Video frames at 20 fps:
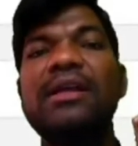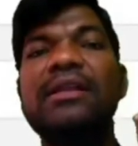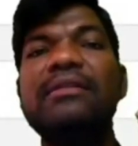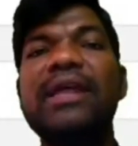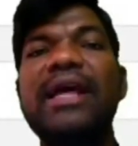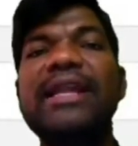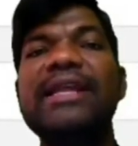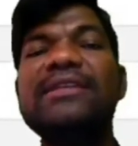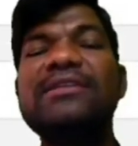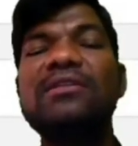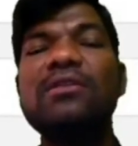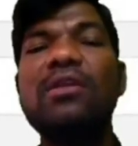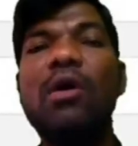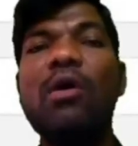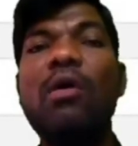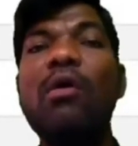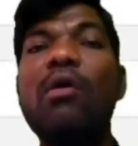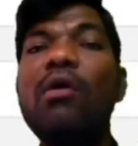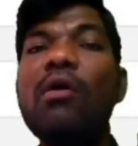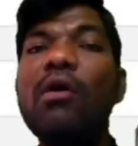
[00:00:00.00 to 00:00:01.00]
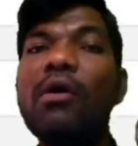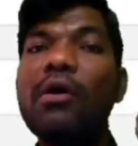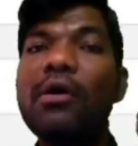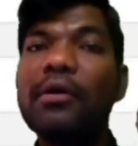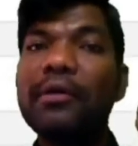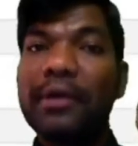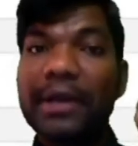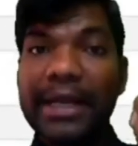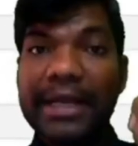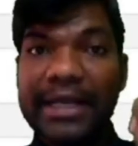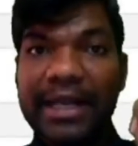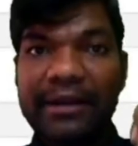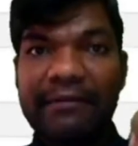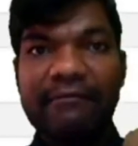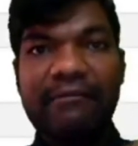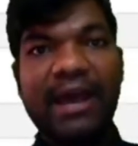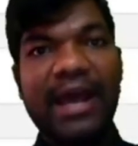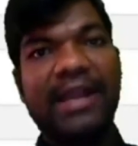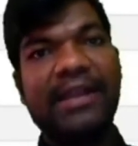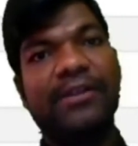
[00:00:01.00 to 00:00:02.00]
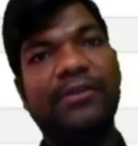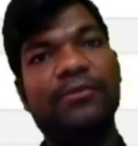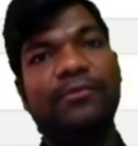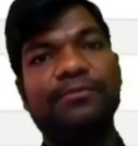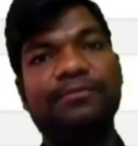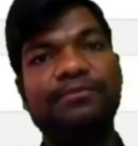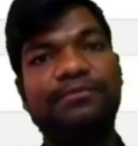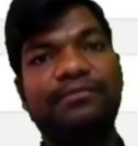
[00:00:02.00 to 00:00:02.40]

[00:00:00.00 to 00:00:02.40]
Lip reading: there is no return value.